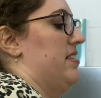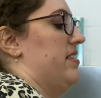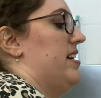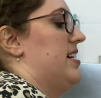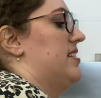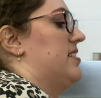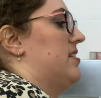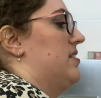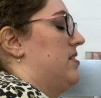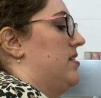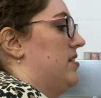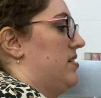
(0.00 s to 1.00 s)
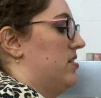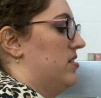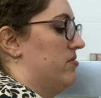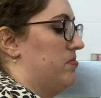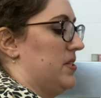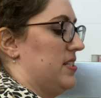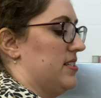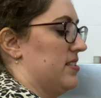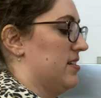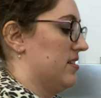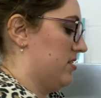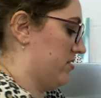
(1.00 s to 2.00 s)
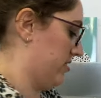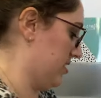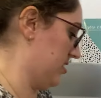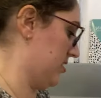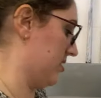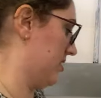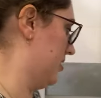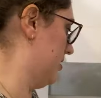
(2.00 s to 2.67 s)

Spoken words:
That could have been disastrous.